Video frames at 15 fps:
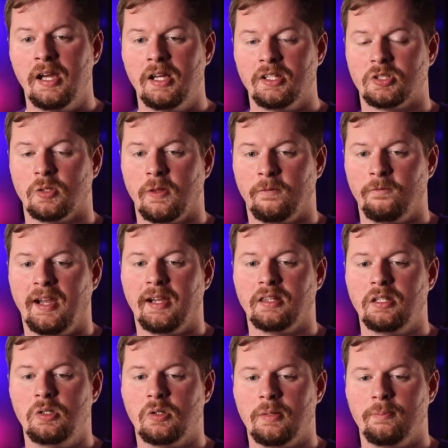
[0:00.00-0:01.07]
So the fact
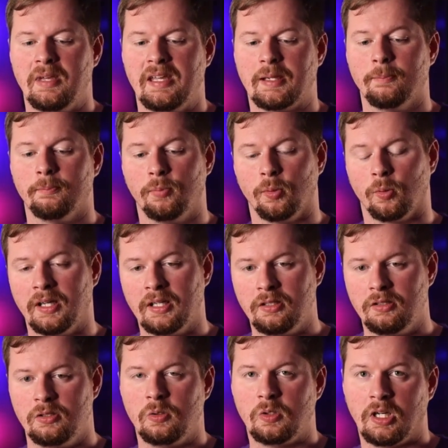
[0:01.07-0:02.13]
that you can make
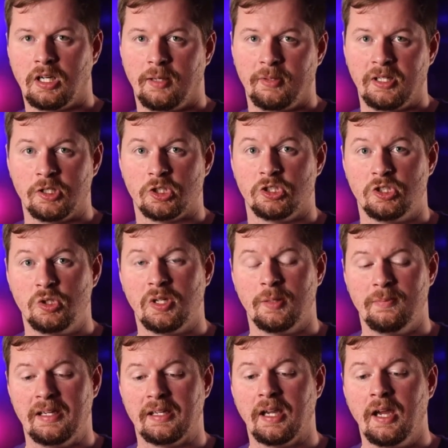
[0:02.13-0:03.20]
brand new combinations, you can
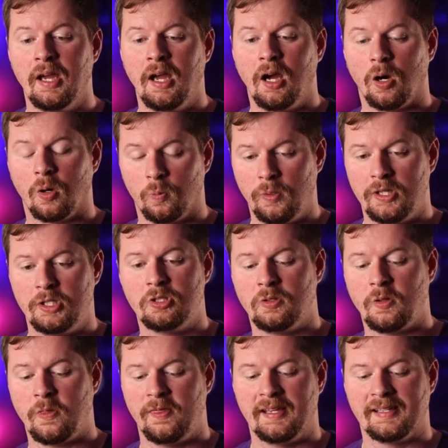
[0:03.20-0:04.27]
make
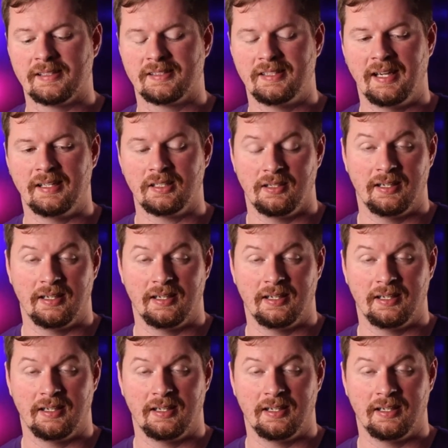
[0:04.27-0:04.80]
original things that,